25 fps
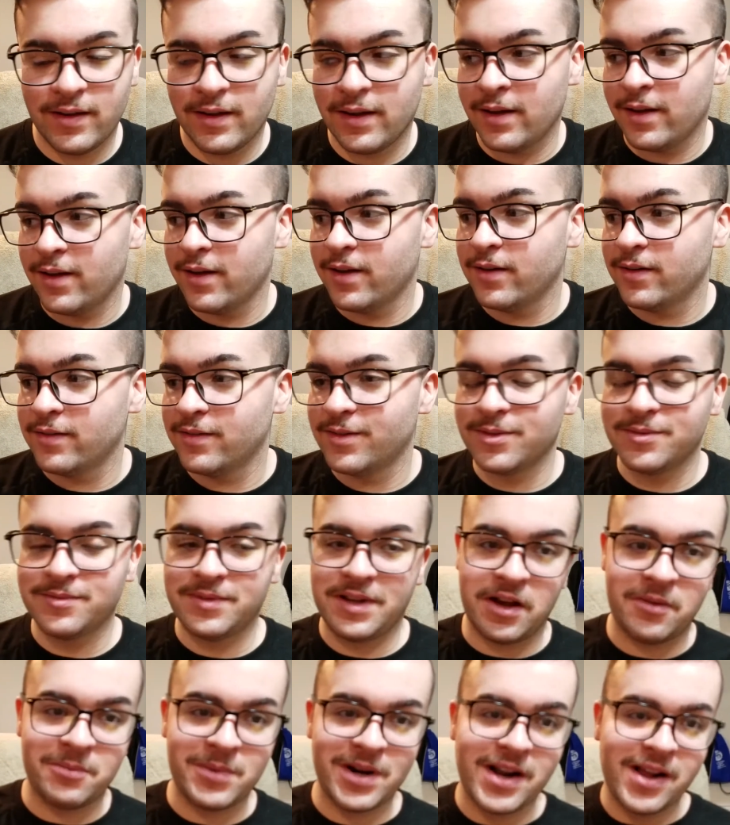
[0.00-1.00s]
and
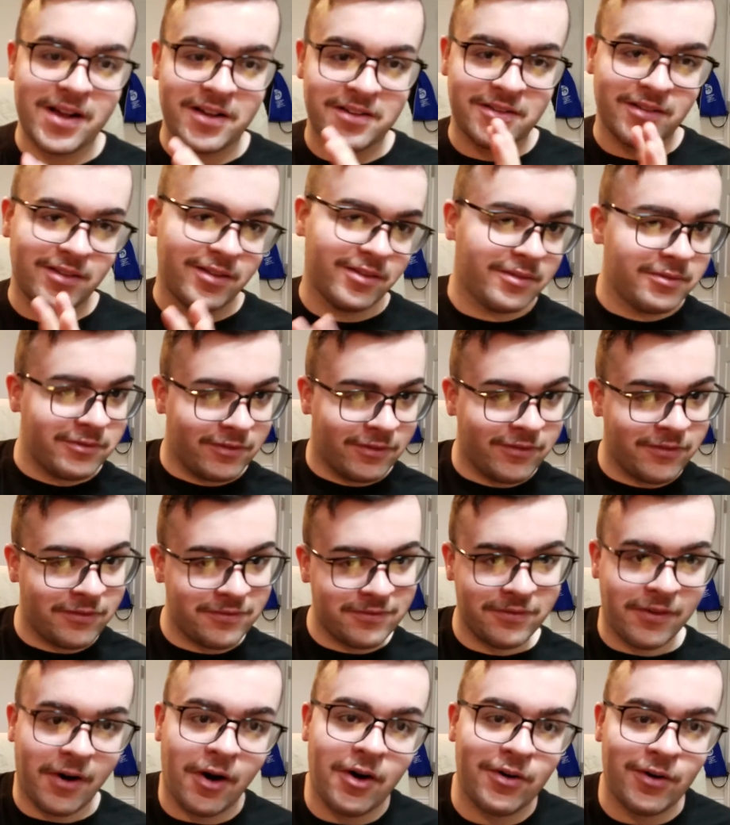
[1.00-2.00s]
now my desk is
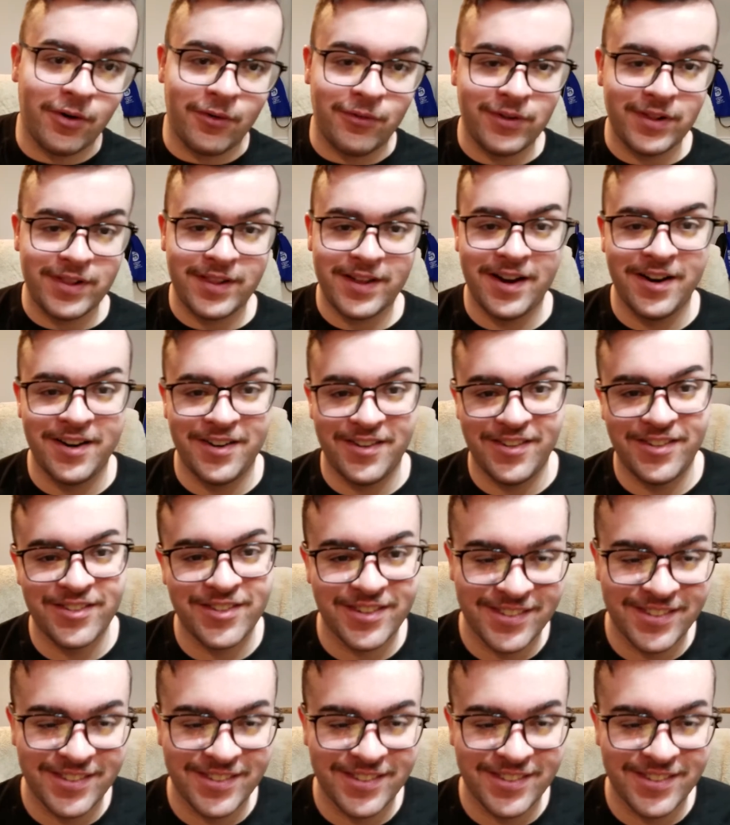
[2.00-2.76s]
far over there.